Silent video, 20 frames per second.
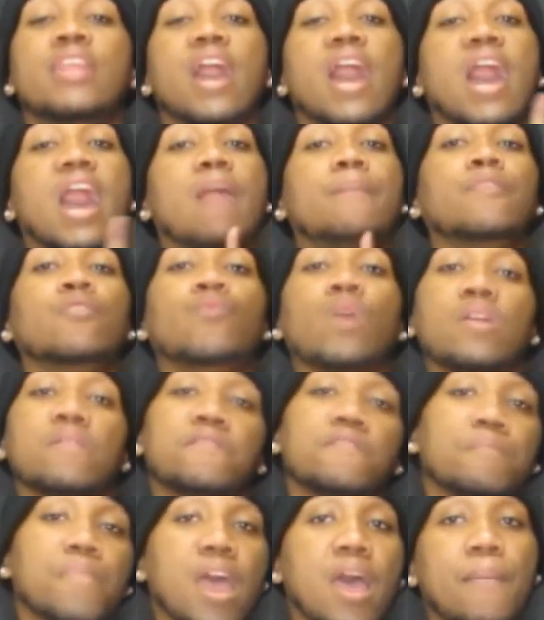now I'll be
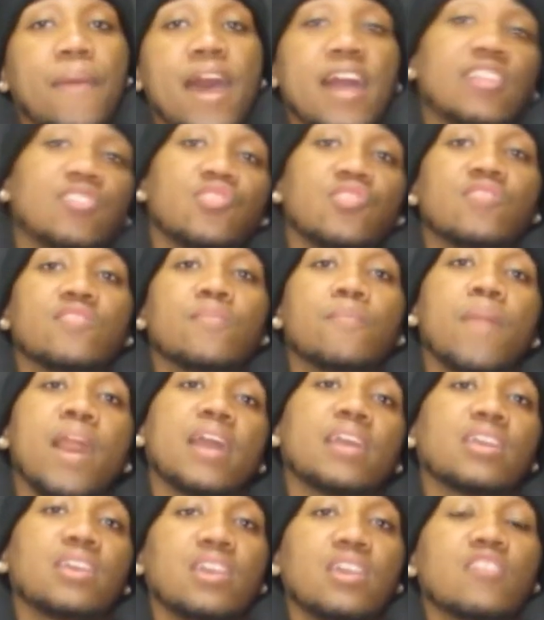waiting for my apology to
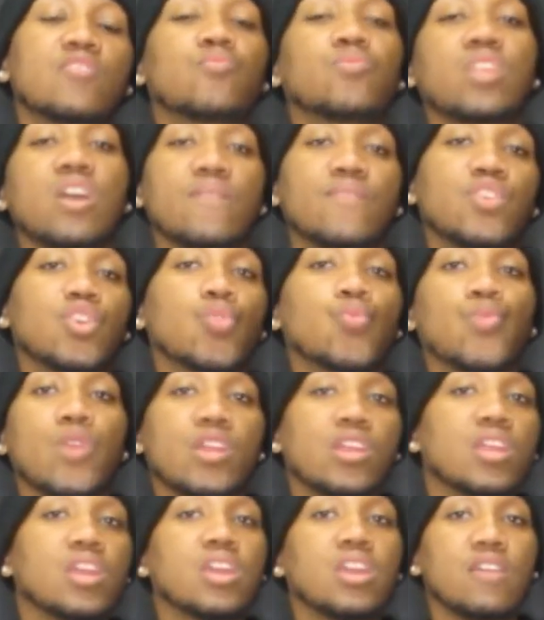my kids whenever you're
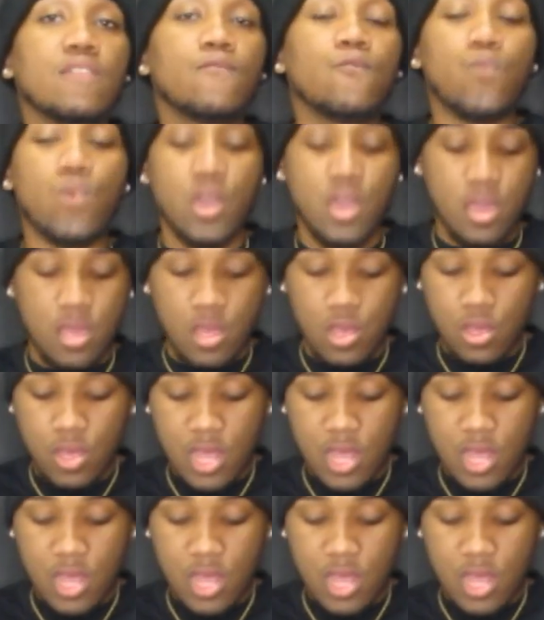ready to give one.